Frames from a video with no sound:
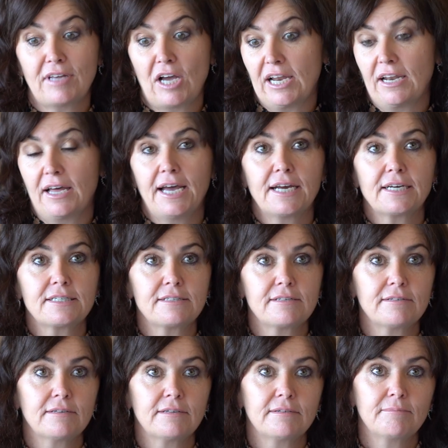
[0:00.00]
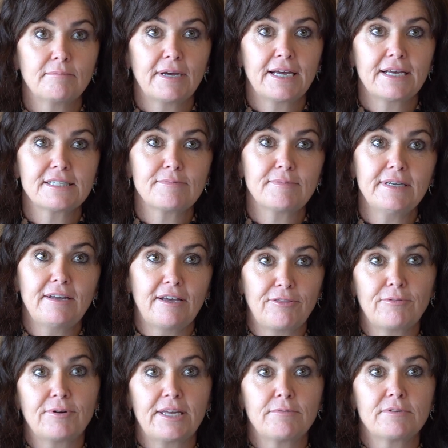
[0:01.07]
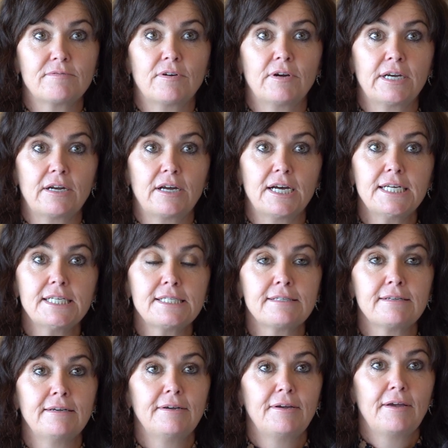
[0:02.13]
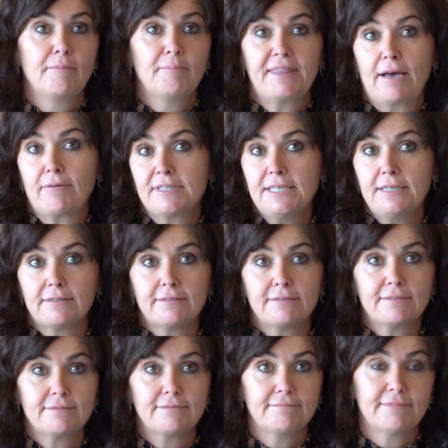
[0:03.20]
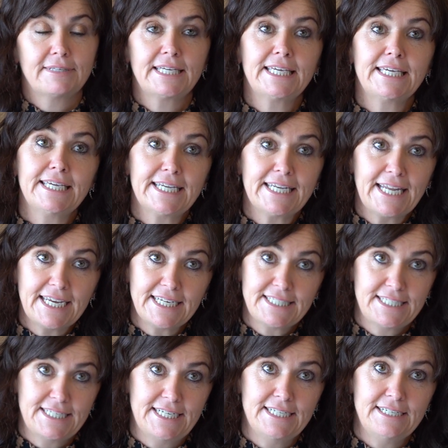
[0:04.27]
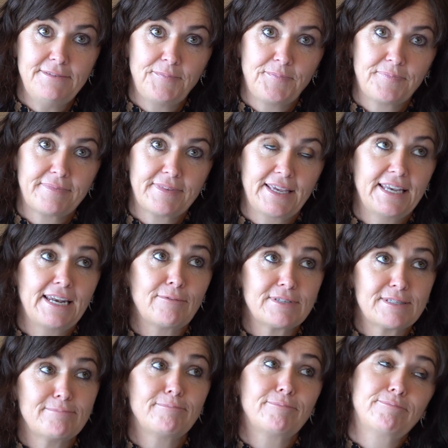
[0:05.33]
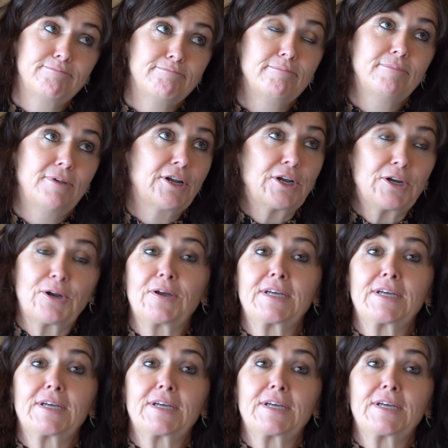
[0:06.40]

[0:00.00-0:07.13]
I liked my husband. I thought he was very nice. But that was it. A year later, and it was, I don't know